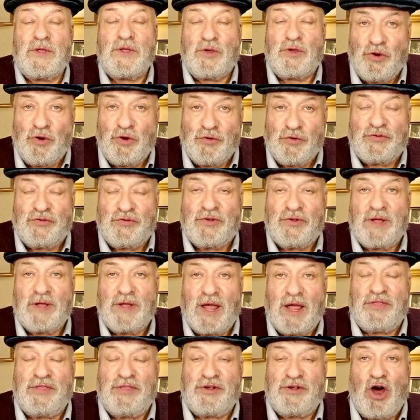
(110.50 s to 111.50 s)
Good,
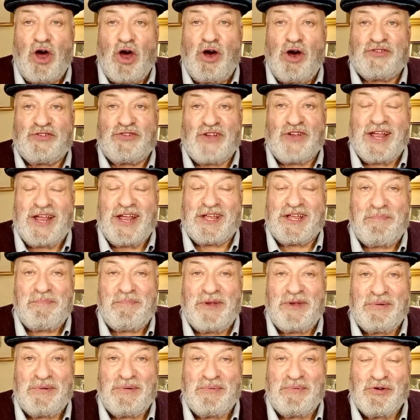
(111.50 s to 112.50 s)
and the dogs so, like a
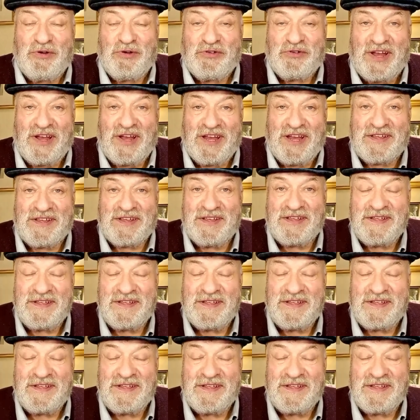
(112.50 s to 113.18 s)
bit of music